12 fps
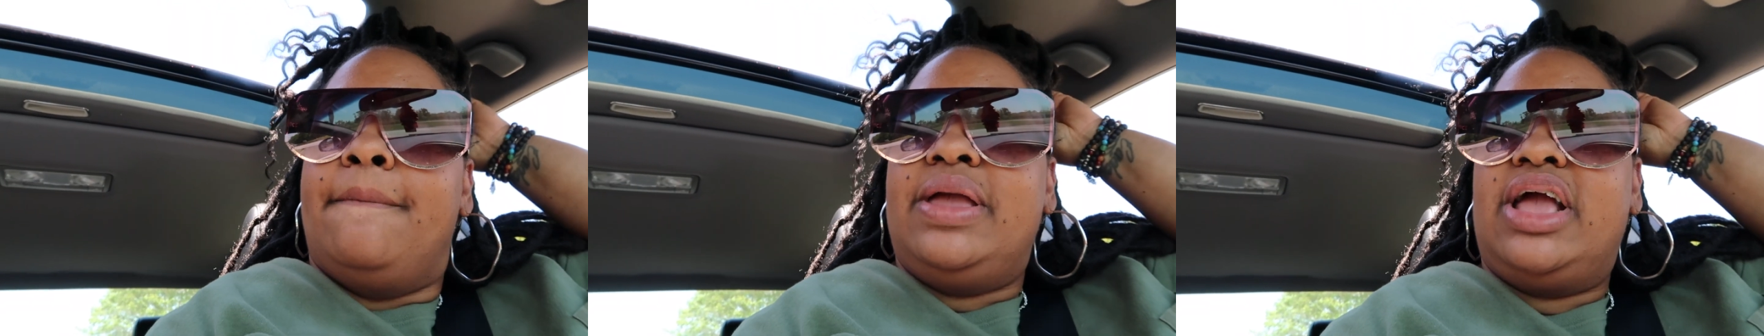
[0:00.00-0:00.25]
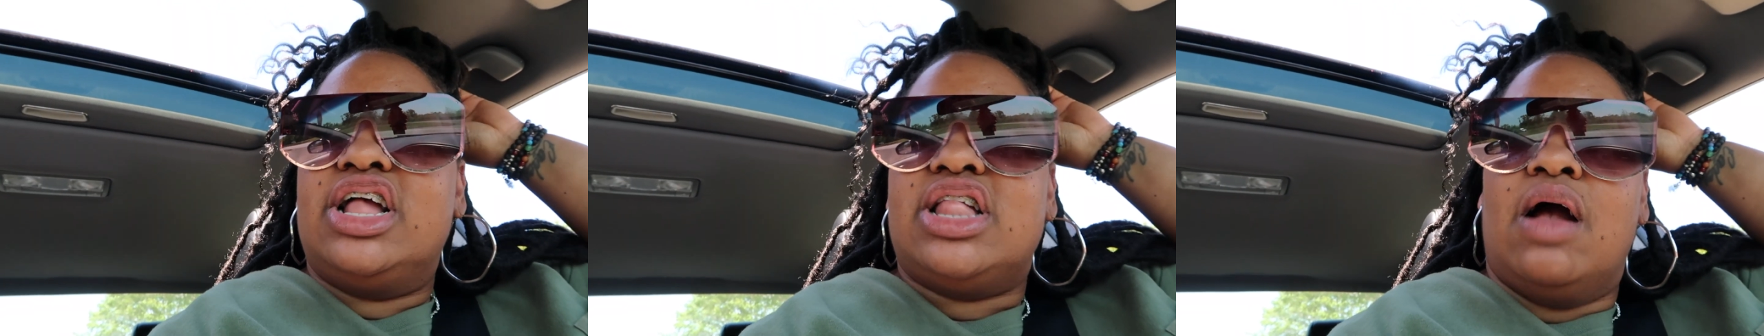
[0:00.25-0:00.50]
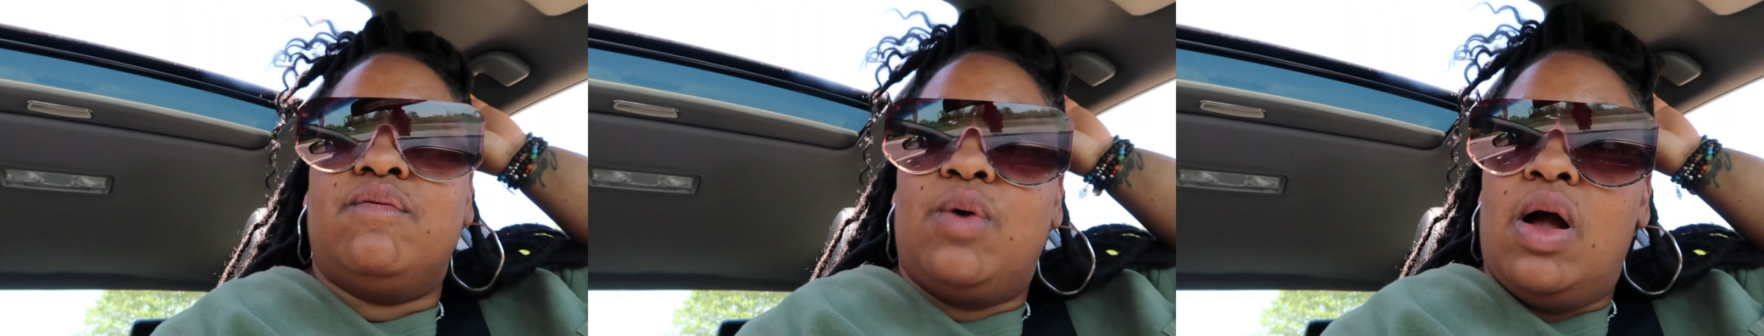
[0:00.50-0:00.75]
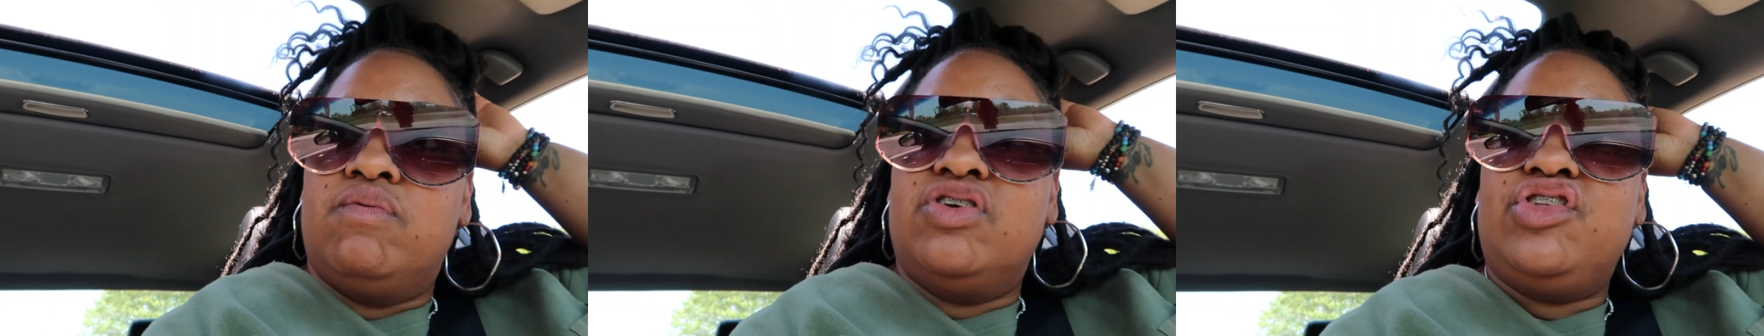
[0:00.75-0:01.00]
because I
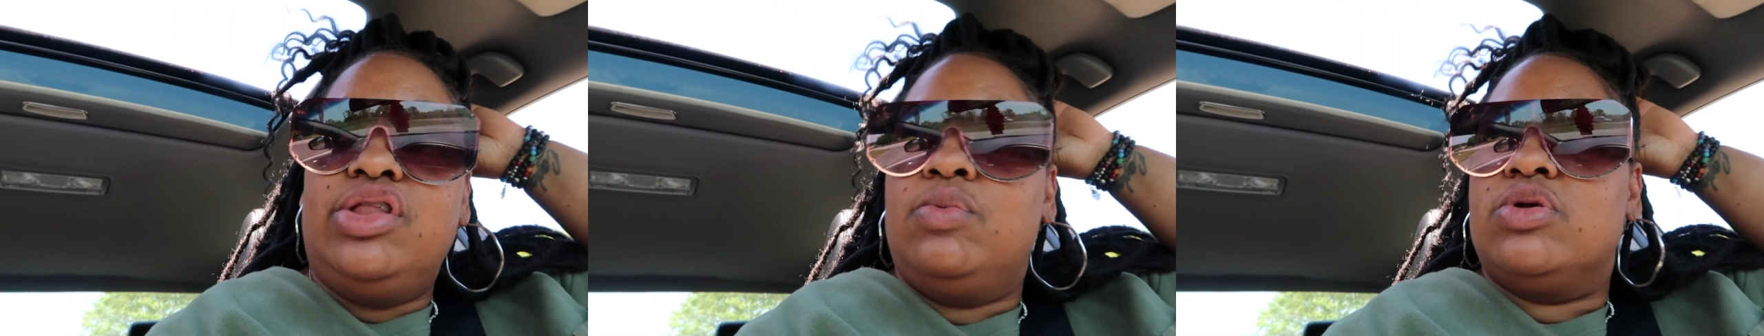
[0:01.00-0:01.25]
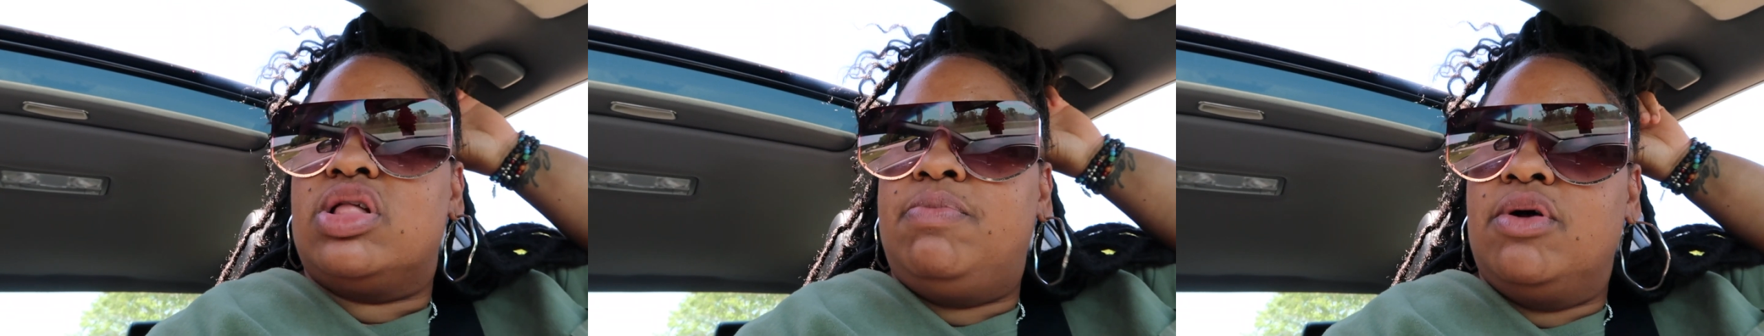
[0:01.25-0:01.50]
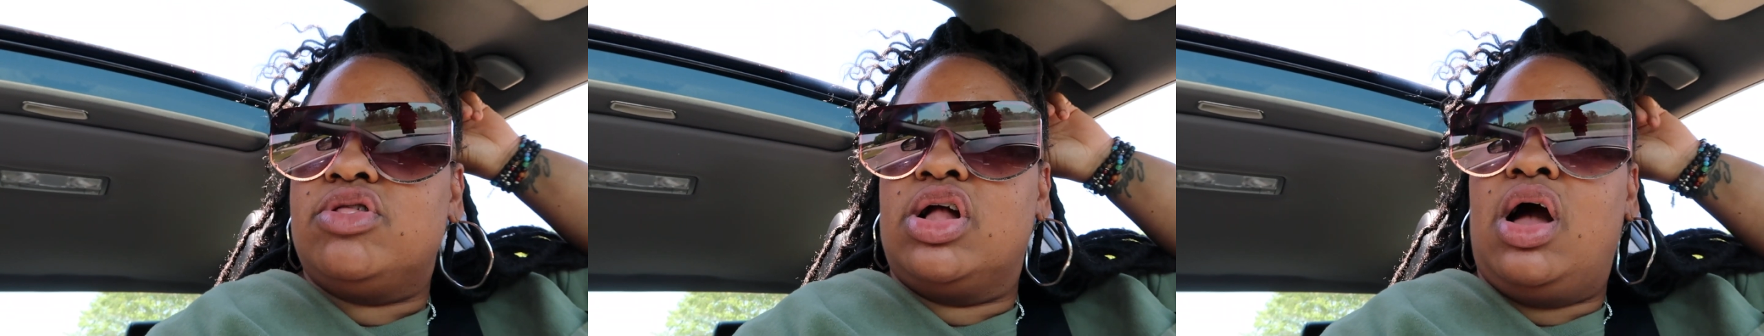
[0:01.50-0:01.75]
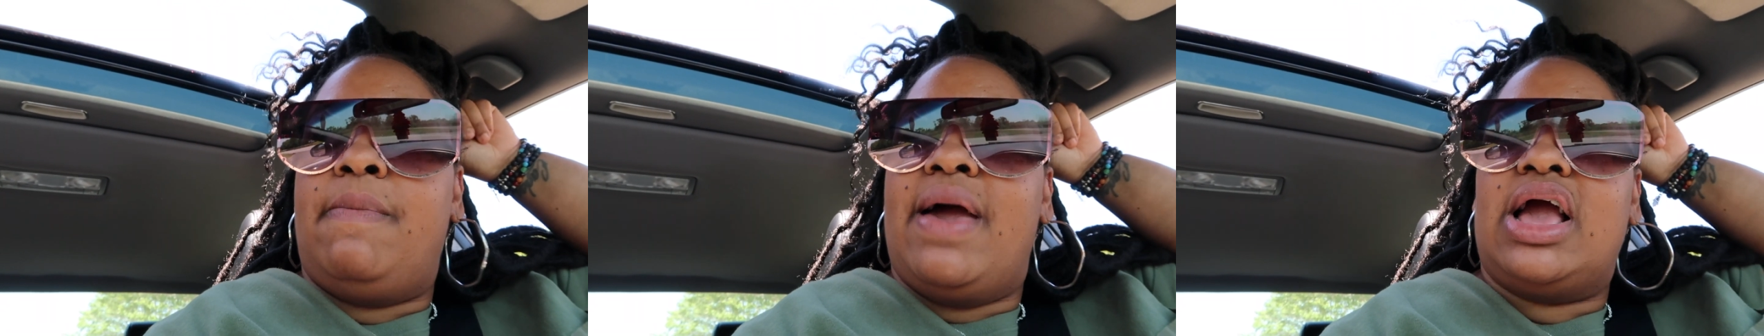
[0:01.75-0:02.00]
originally was supposed to
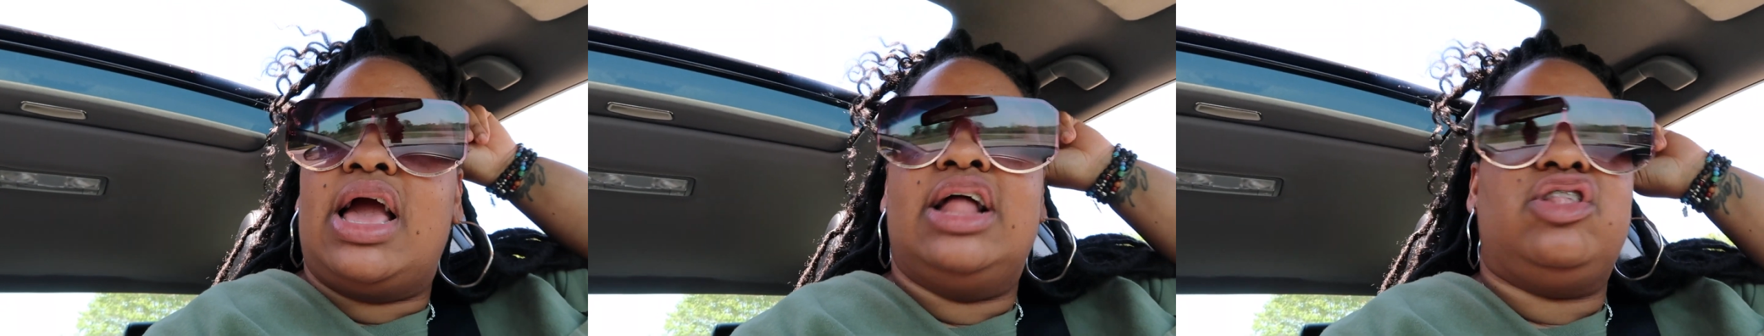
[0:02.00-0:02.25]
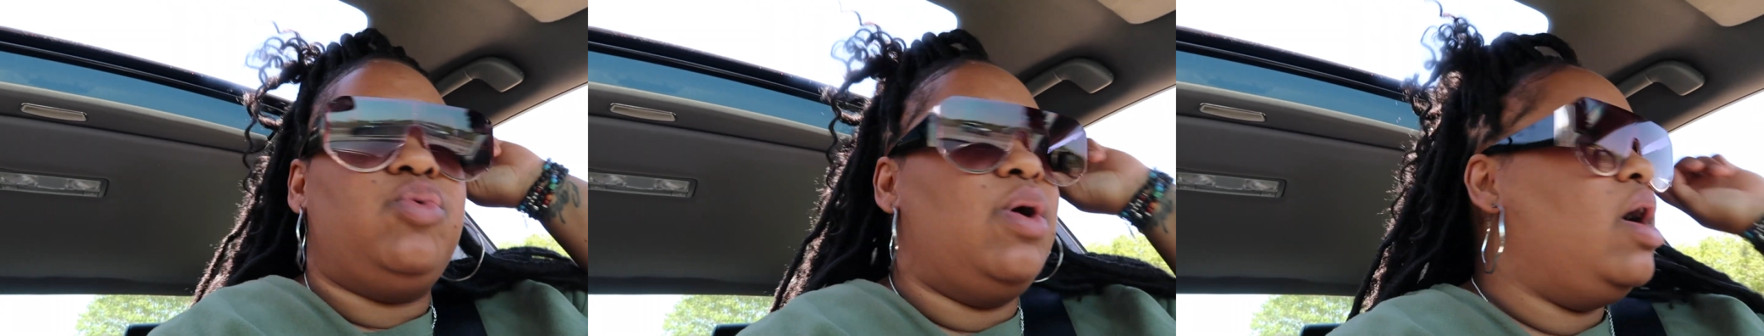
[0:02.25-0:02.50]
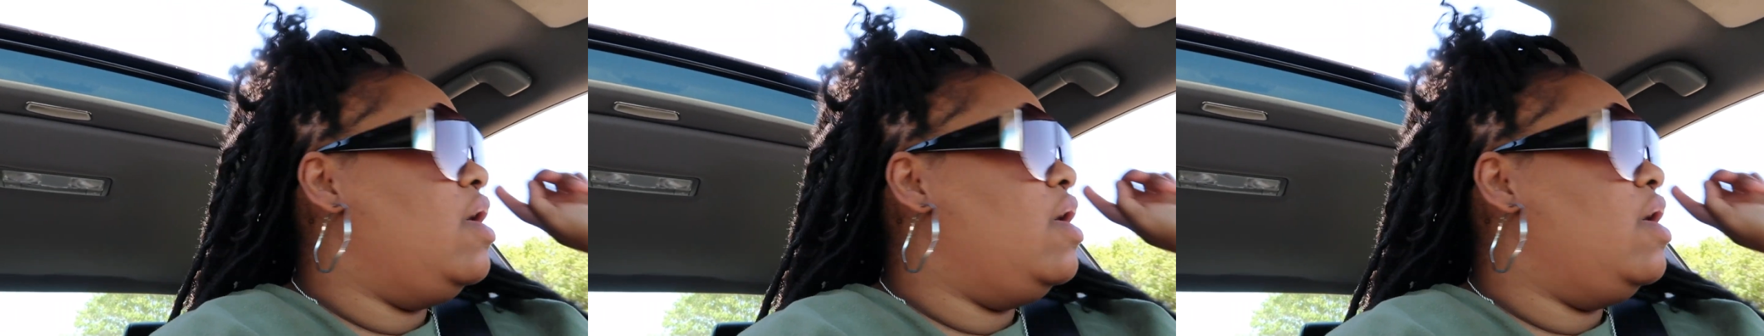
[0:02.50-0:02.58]
go back at 12,